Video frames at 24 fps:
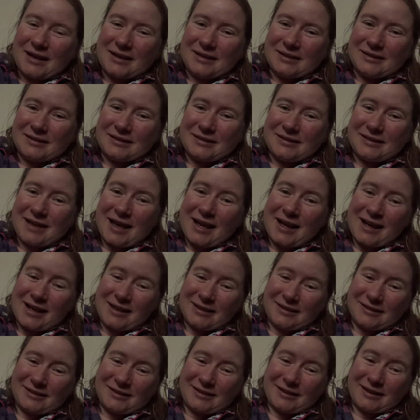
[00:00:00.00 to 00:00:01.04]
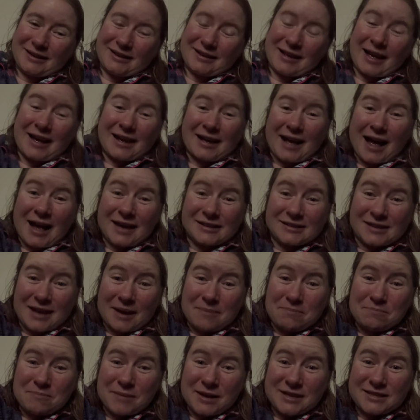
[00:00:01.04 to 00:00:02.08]
Says has
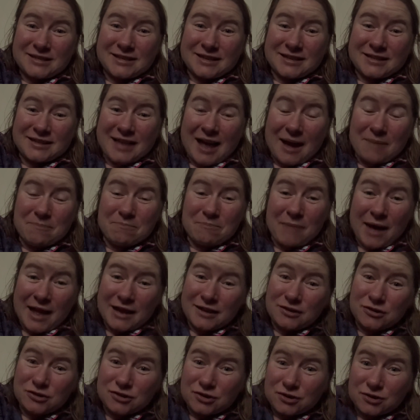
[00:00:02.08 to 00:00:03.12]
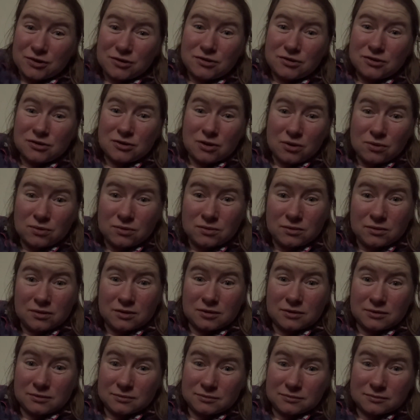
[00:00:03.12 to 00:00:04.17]
admitted that men do sulk.